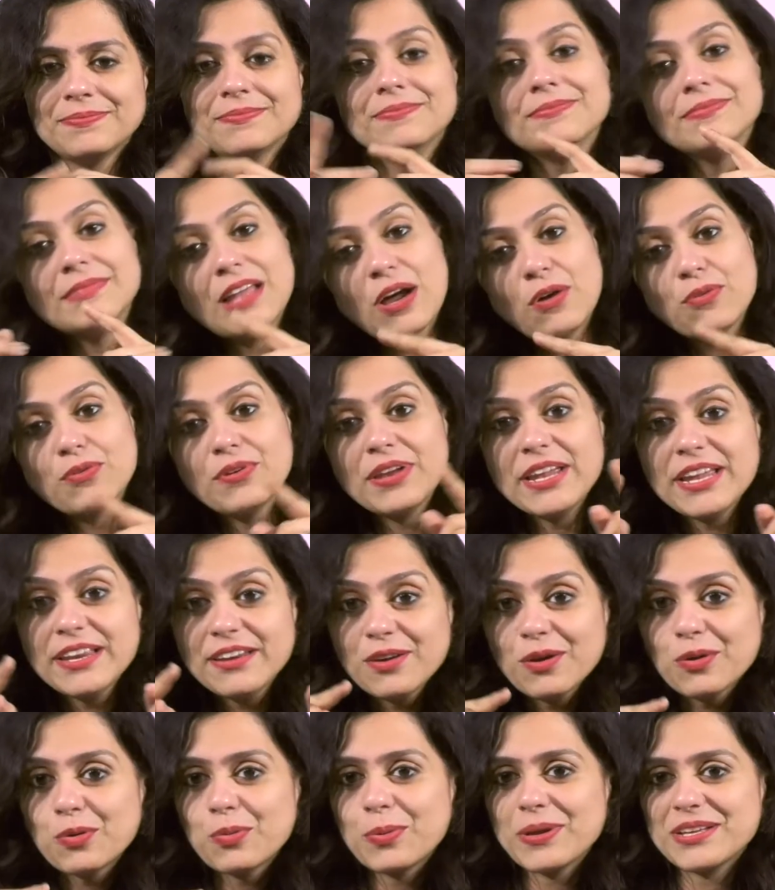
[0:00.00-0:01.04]
Now read
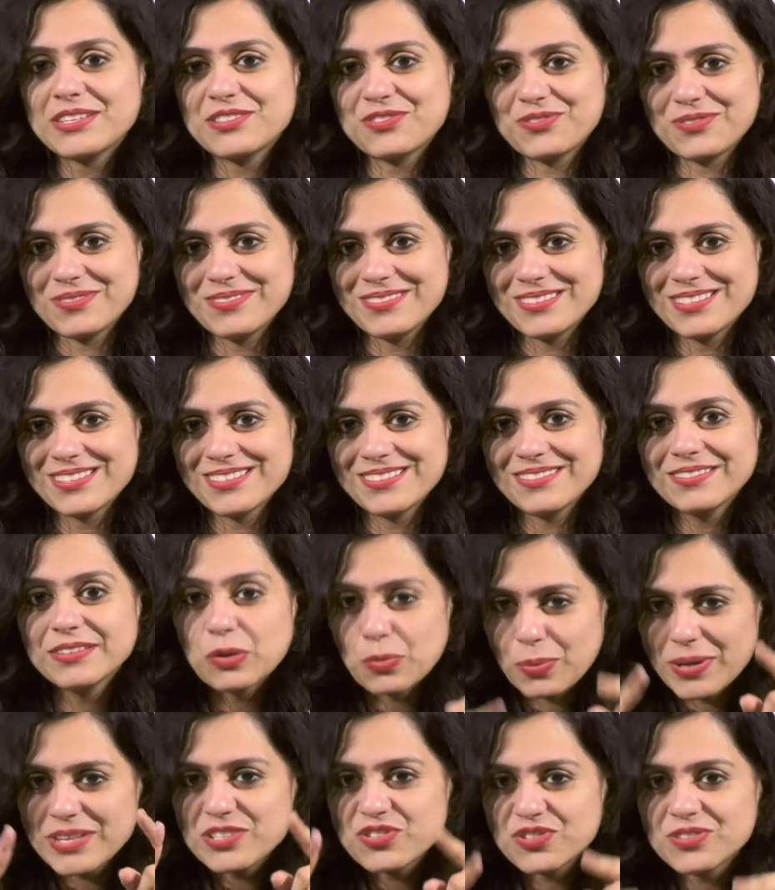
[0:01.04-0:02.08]
your questions, the
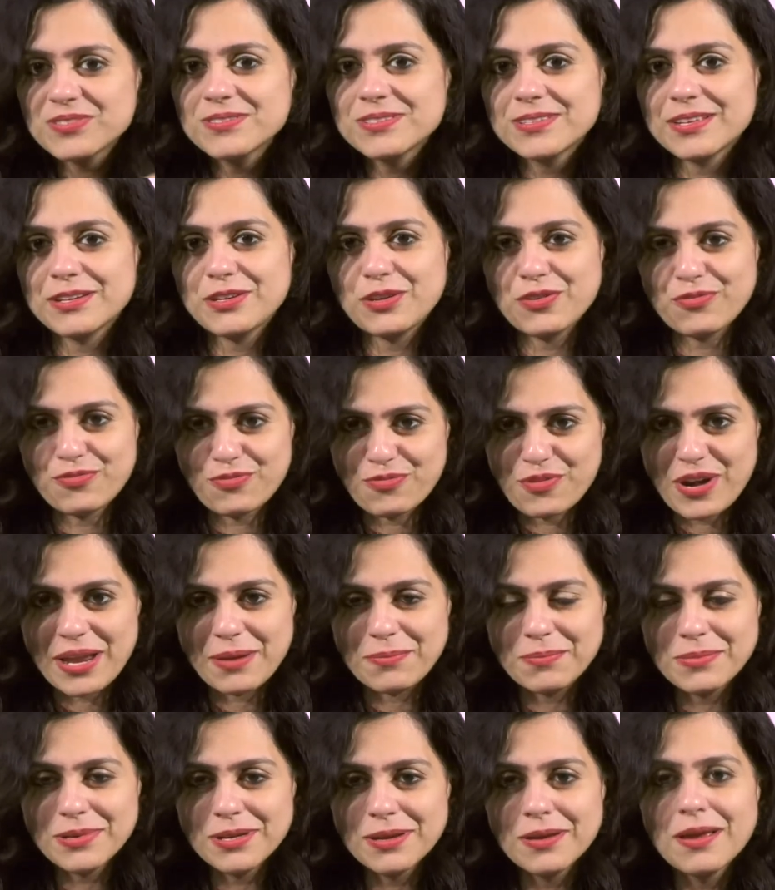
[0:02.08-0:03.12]
questions that you've
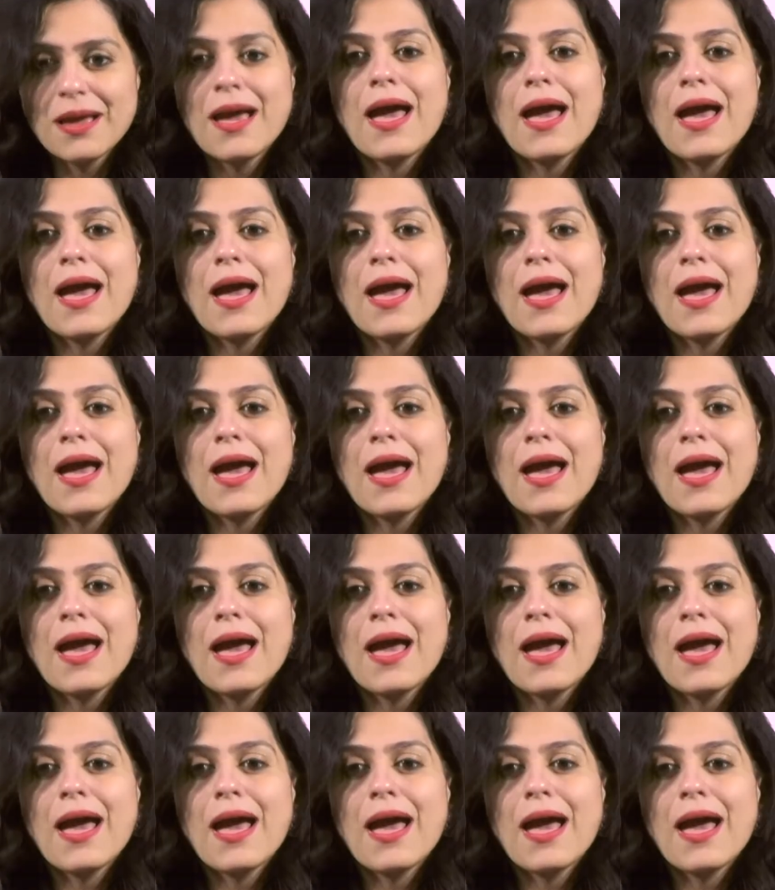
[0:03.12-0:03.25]
framed,